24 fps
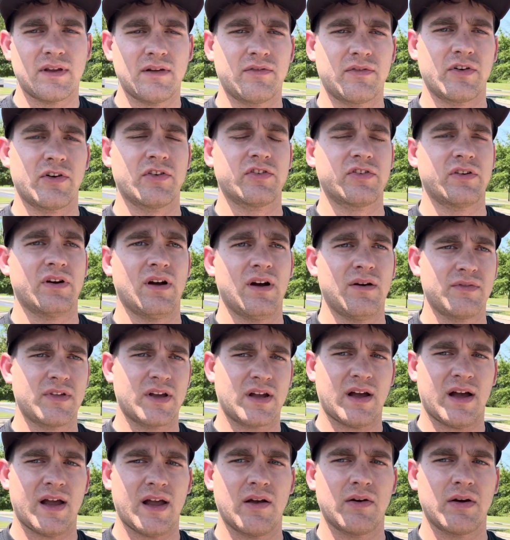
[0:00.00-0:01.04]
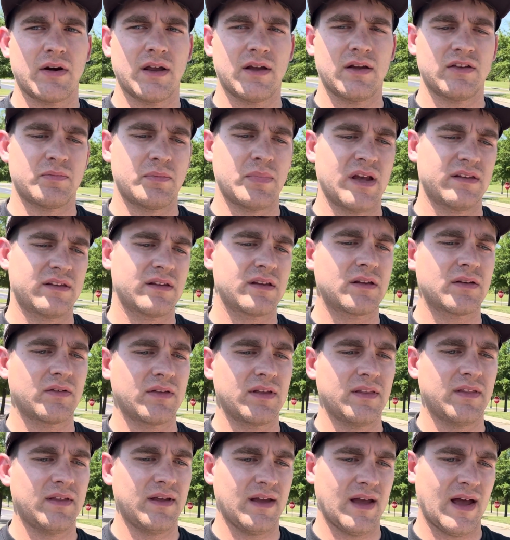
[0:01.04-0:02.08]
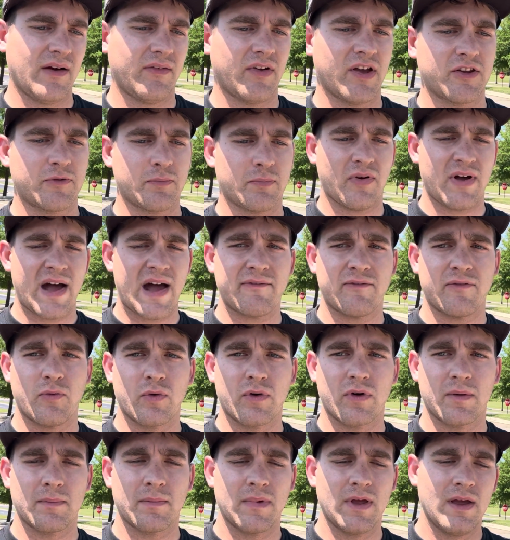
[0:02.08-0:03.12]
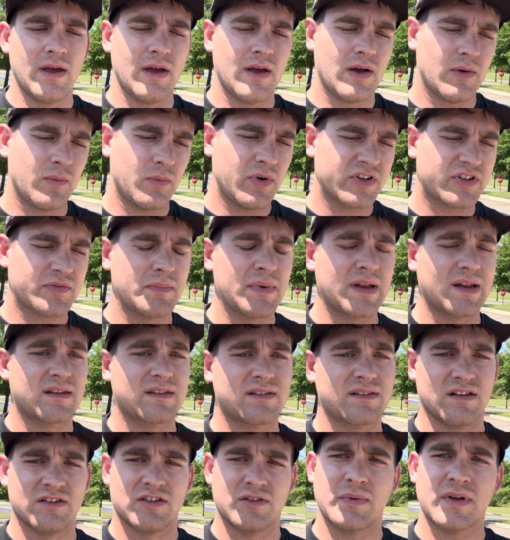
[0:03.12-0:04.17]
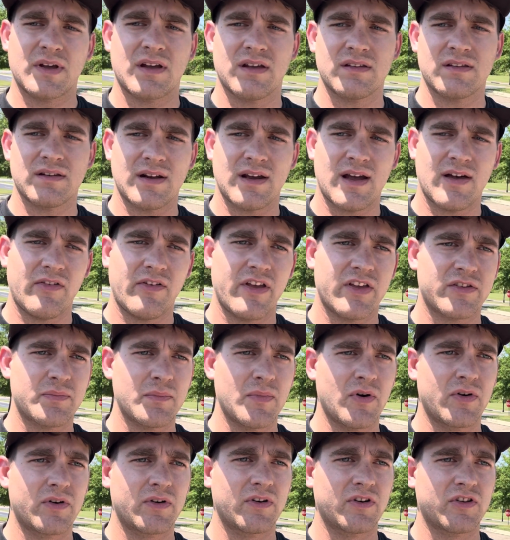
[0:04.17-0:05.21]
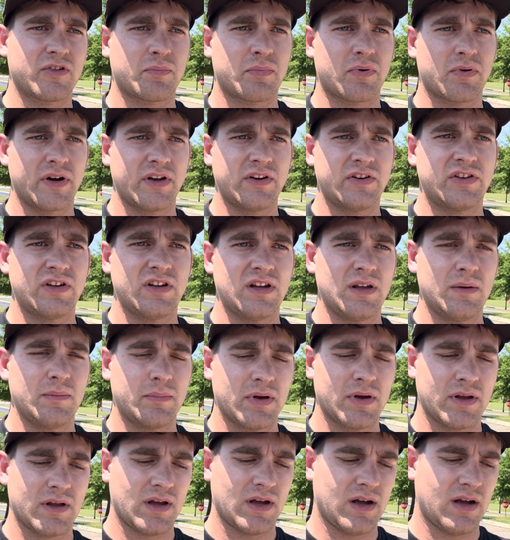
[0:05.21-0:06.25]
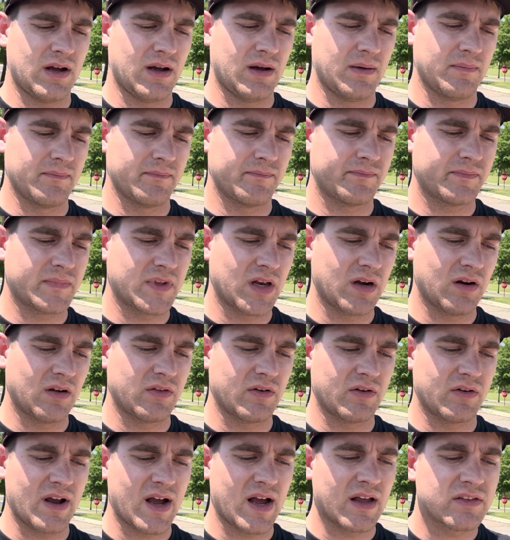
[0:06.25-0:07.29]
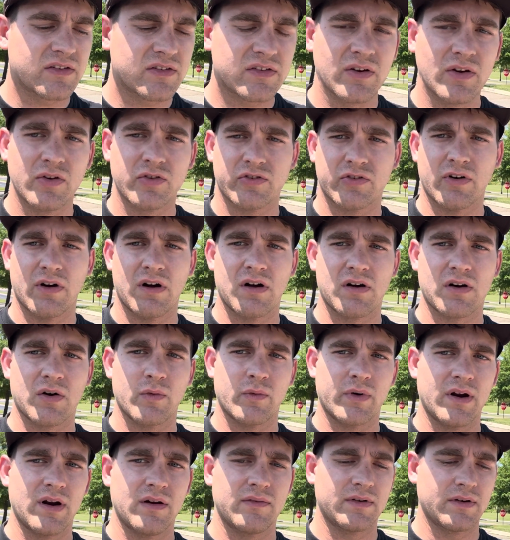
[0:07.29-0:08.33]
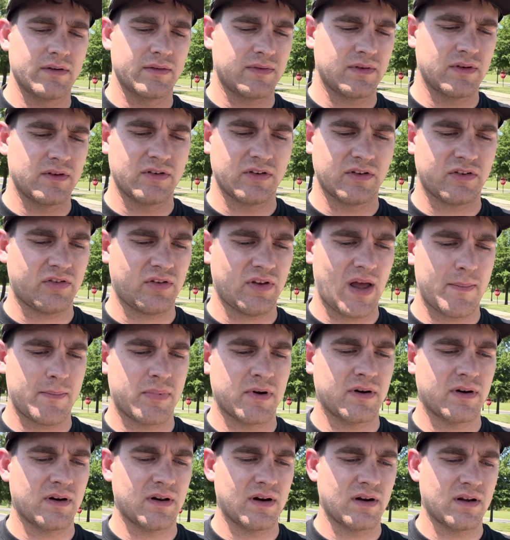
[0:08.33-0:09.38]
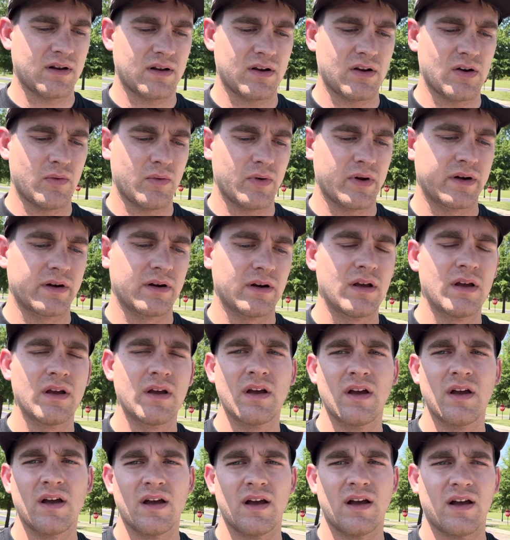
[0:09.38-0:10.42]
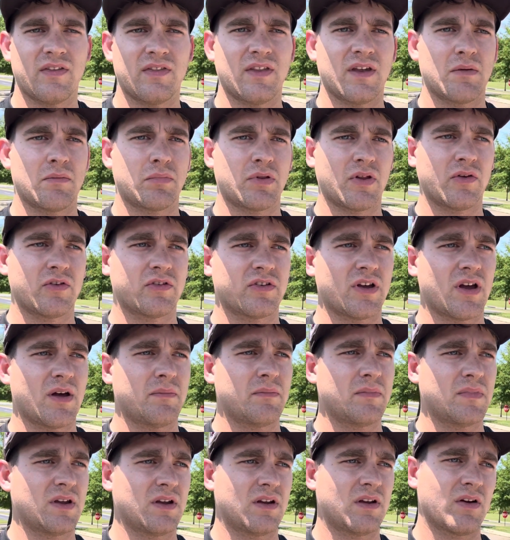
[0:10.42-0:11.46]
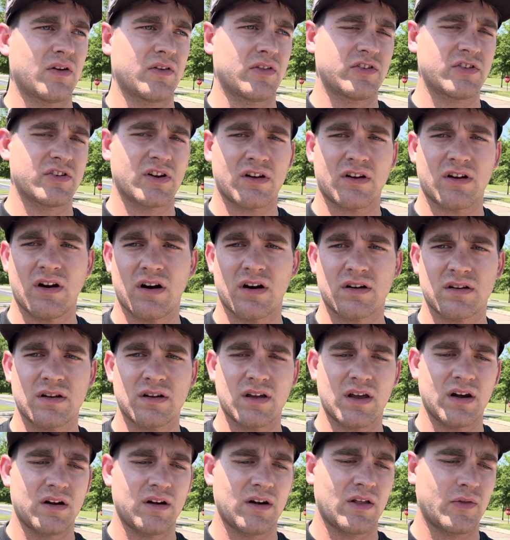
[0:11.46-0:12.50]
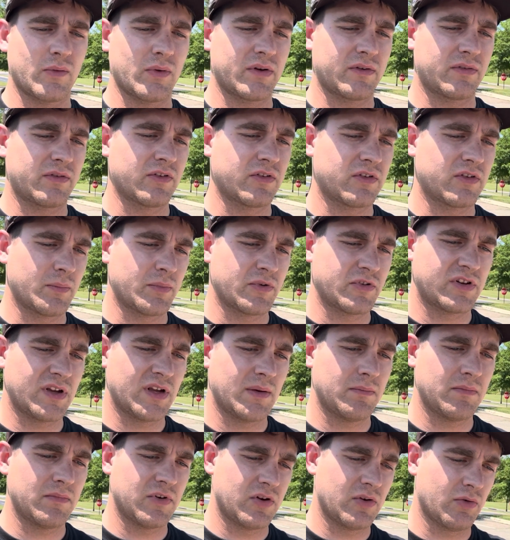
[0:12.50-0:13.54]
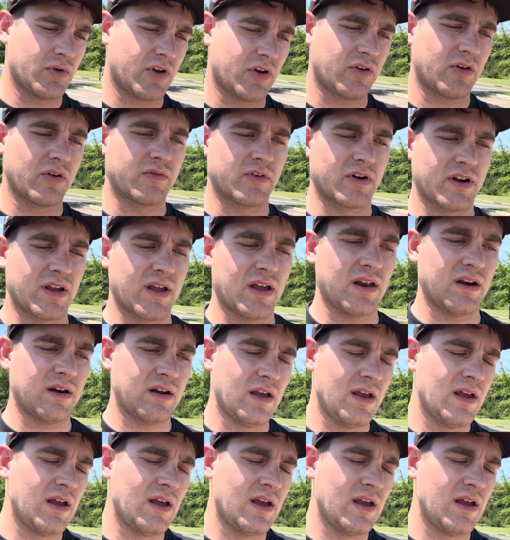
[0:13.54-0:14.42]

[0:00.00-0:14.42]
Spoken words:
version of the Coyote is basically the LS platform, which makes sense because an LS motor is pretty cheap. You know, they're not so strong or whatever. If you're just slapping it in and going and then it blows up, you go to the junkyard, get another one for super cheap, do it all over again.